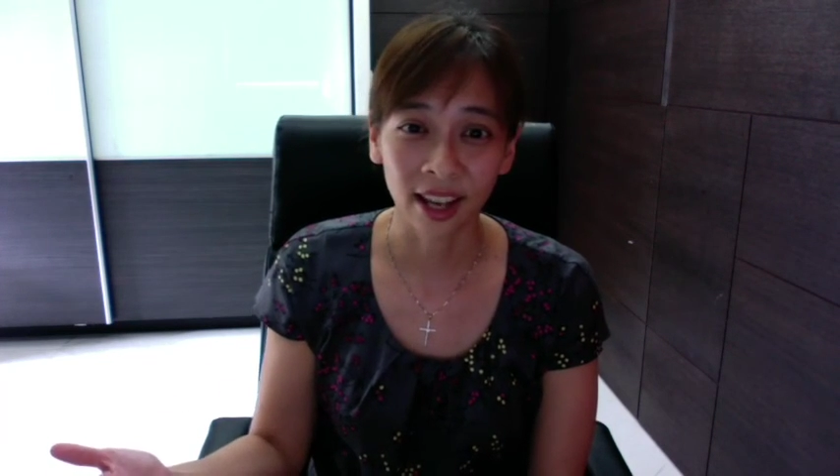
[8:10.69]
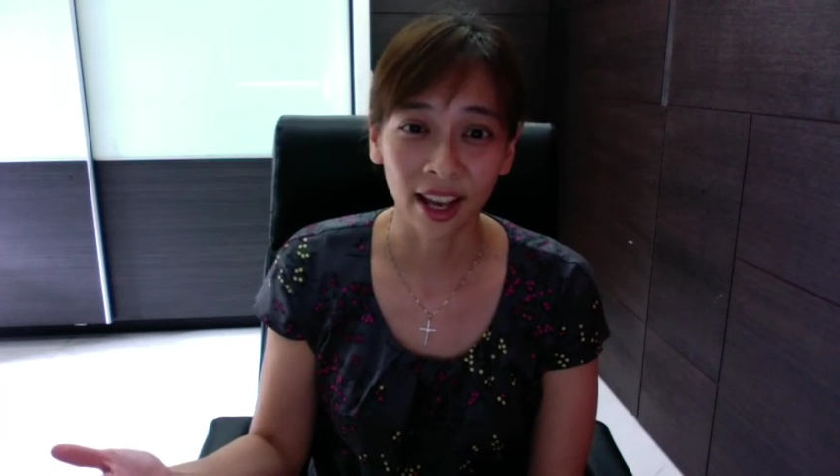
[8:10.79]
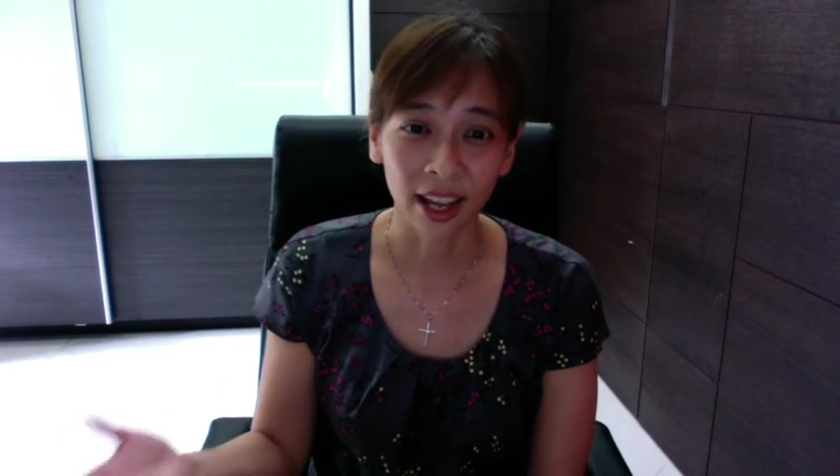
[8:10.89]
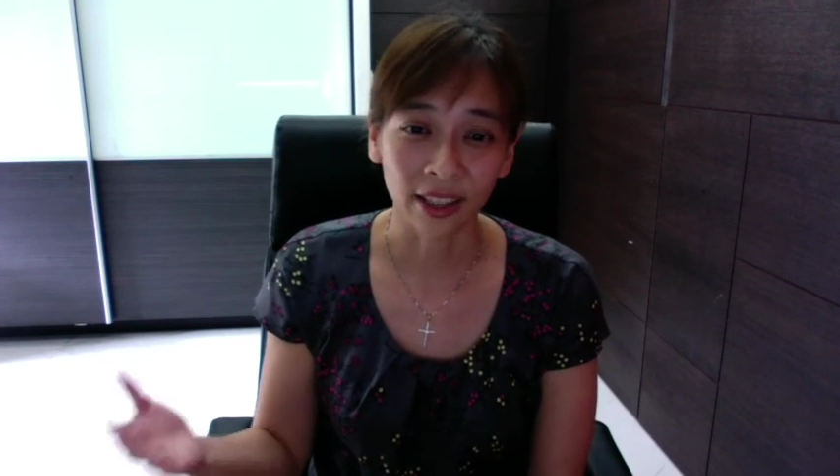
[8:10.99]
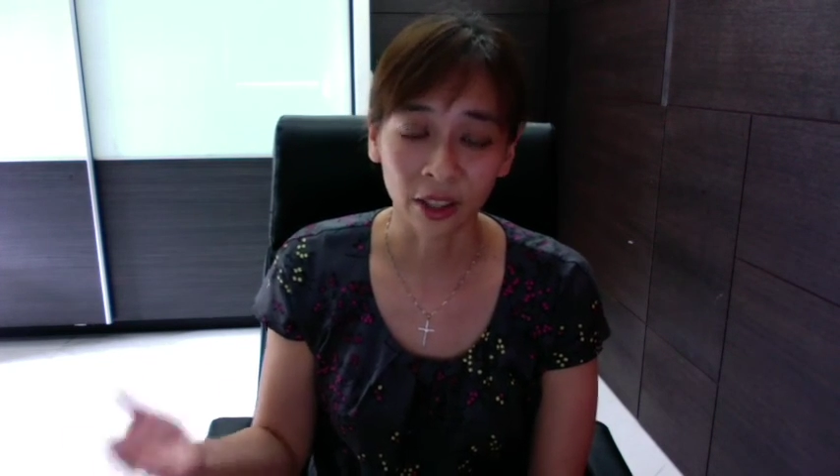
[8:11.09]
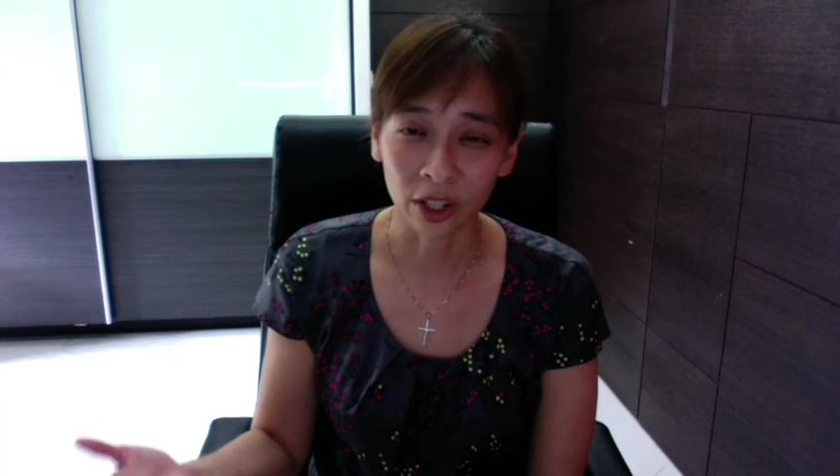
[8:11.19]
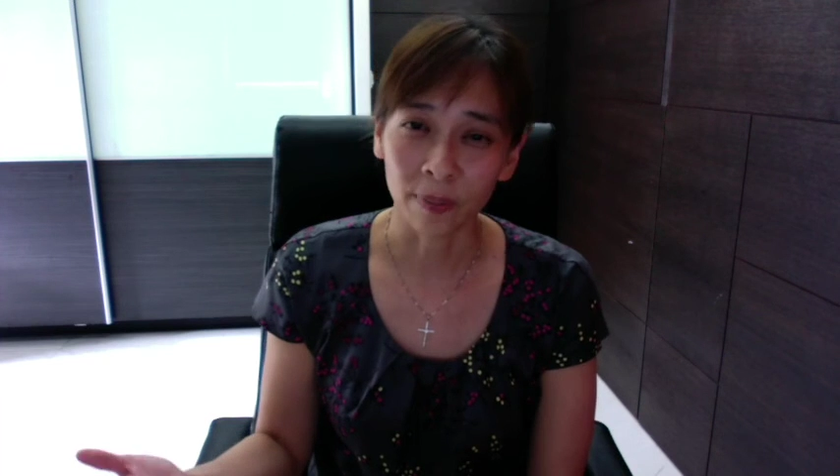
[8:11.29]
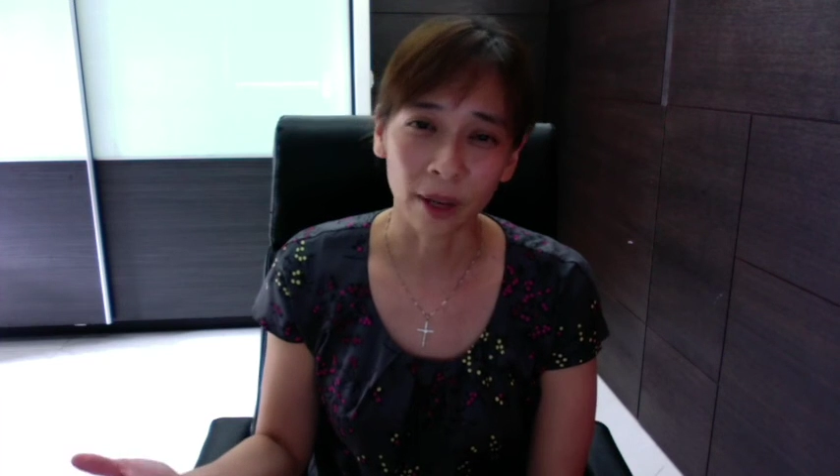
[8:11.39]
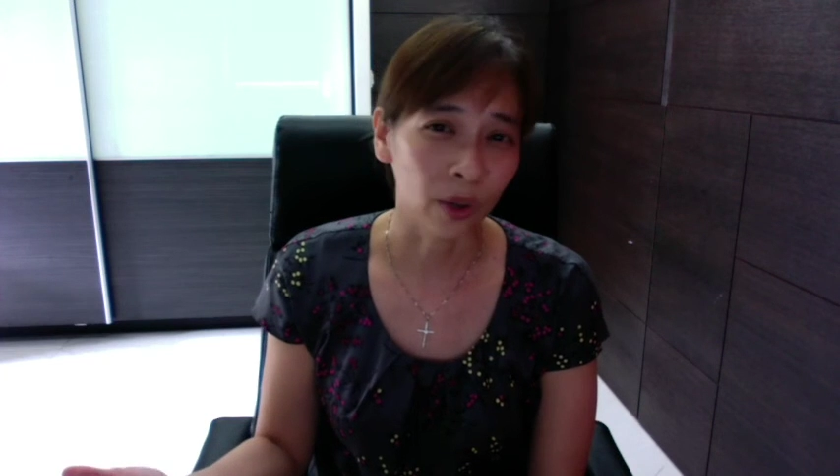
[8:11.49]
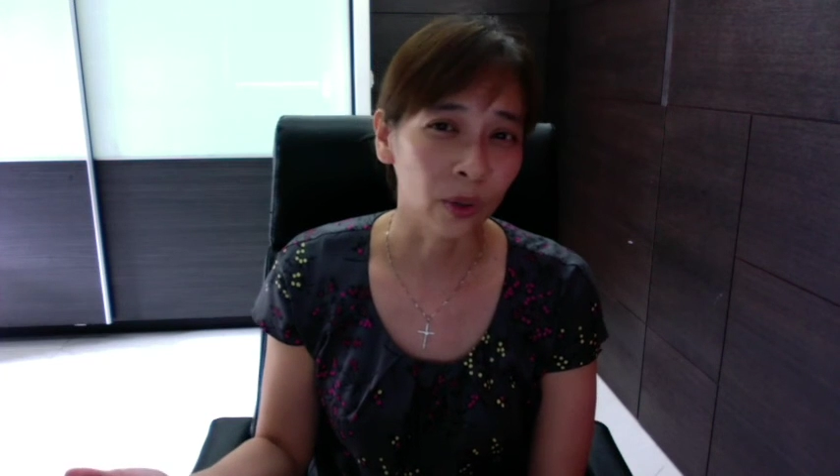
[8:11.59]
and learn
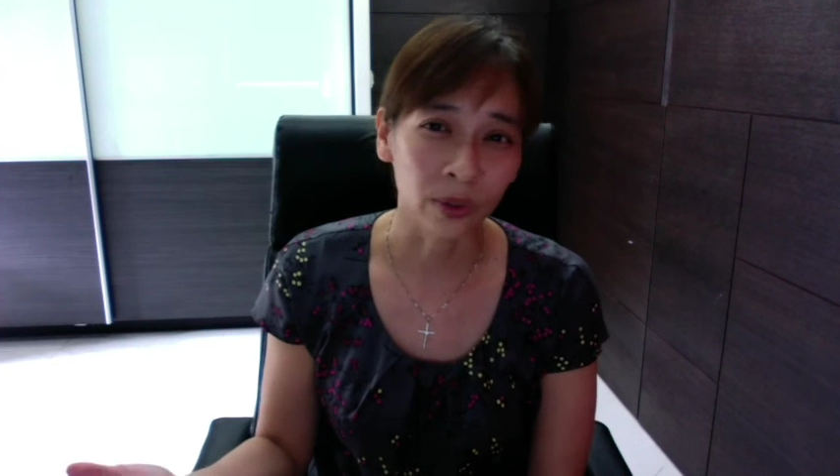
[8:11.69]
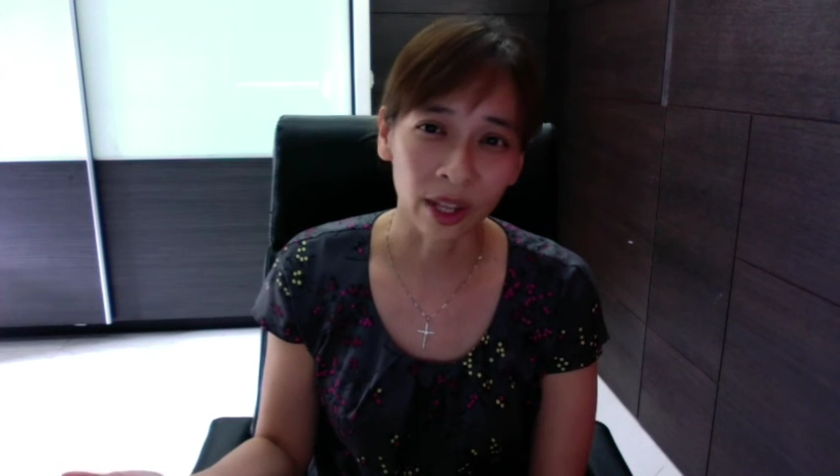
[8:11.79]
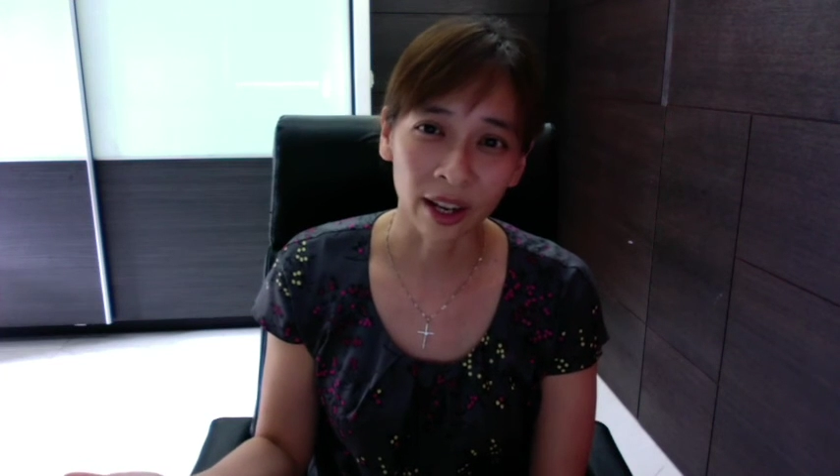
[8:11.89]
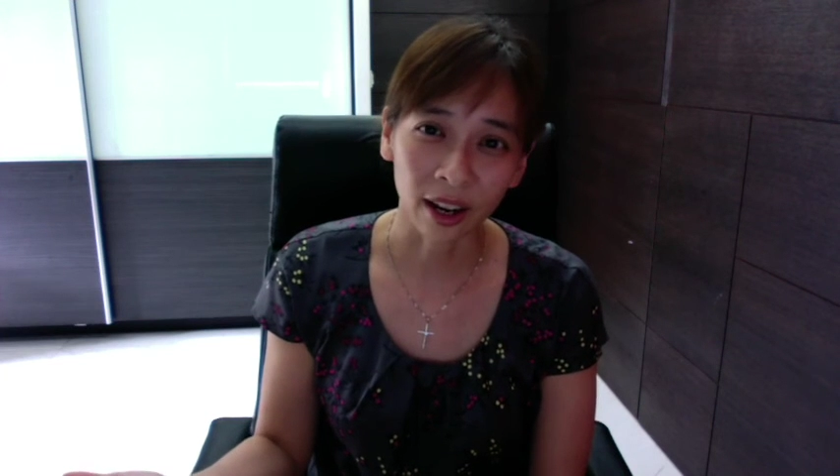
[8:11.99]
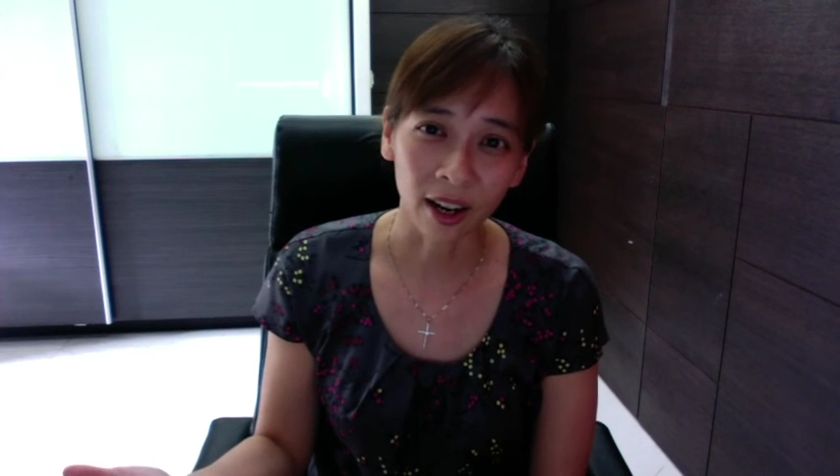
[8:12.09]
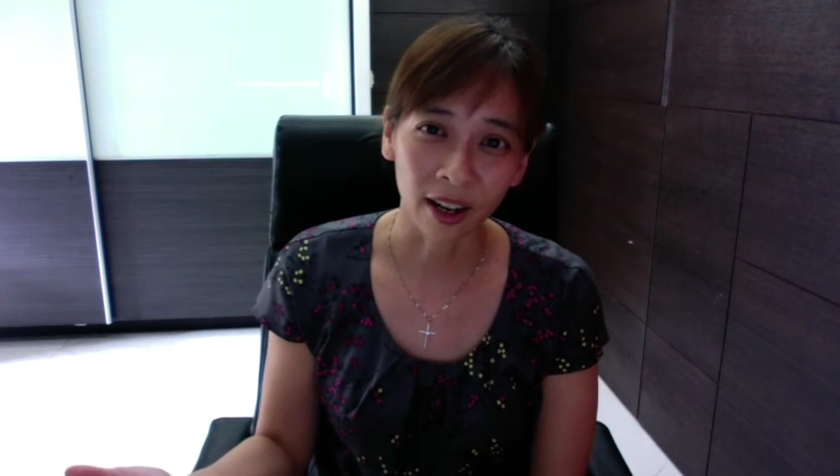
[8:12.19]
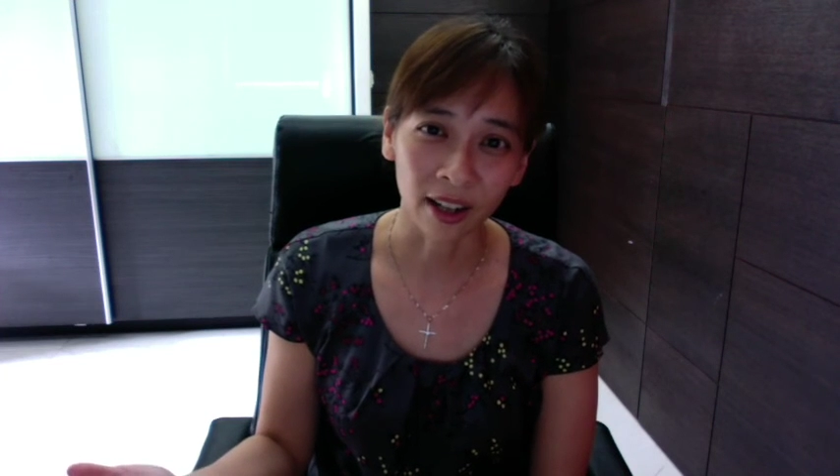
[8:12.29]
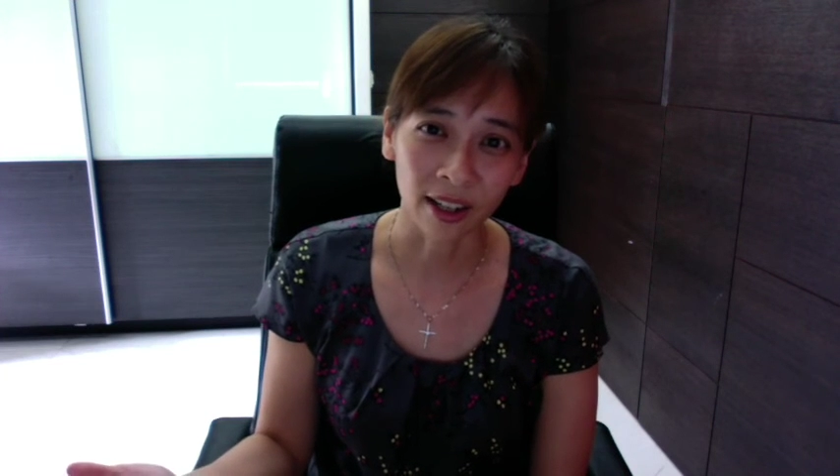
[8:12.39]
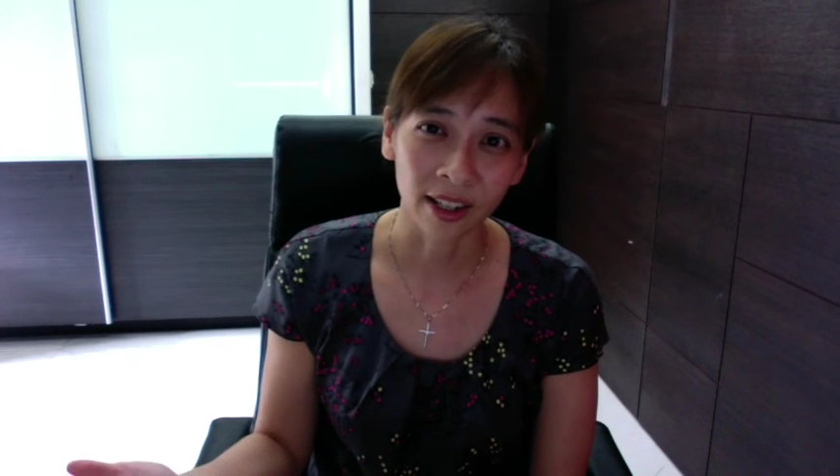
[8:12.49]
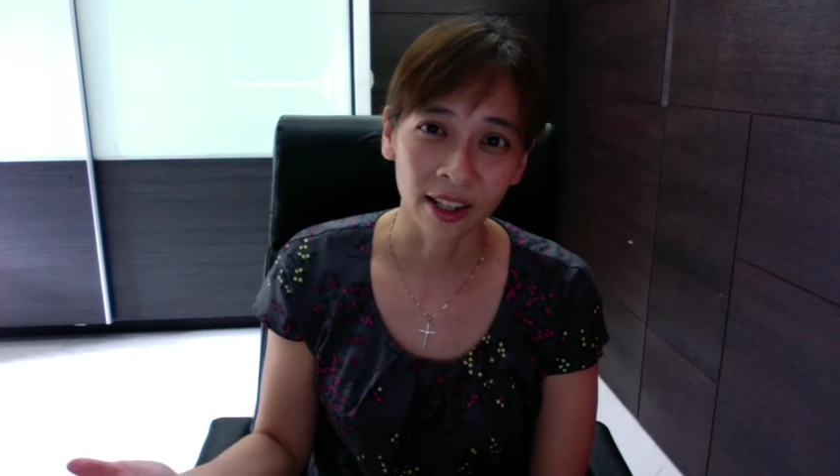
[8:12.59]
about who they are